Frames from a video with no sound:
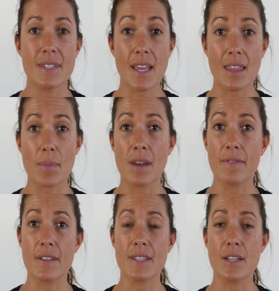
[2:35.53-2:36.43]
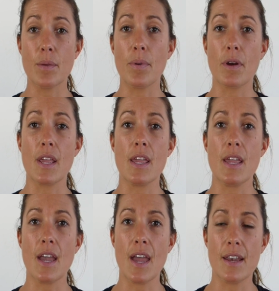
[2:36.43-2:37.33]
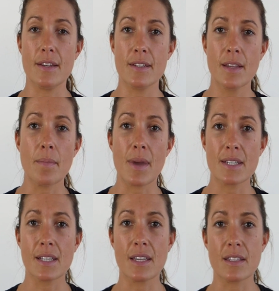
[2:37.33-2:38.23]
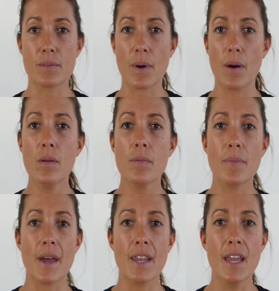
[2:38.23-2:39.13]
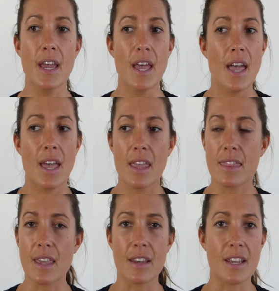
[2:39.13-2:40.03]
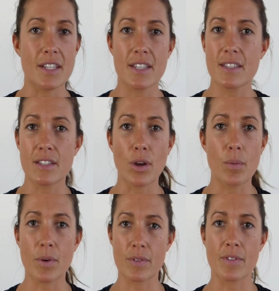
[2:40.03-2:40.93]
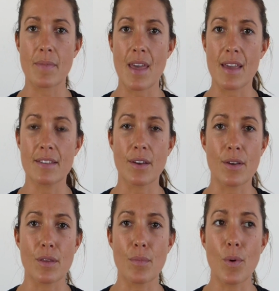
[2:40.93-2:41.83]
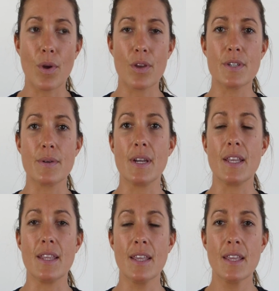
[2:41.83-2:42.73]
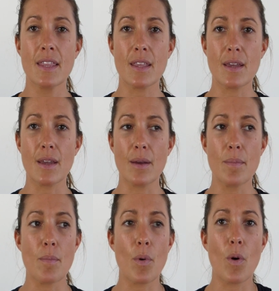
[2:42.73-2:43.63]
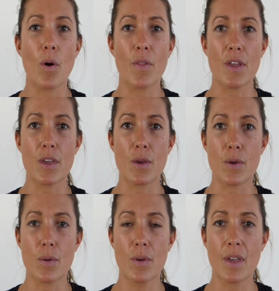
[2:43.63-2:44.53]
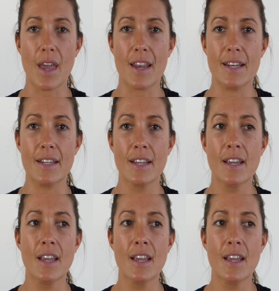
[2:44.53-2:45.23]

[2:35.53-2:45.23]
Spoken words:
see the benefits in your body and mentally as well, but then it just snowballs from there. So the more you do it and the more that you can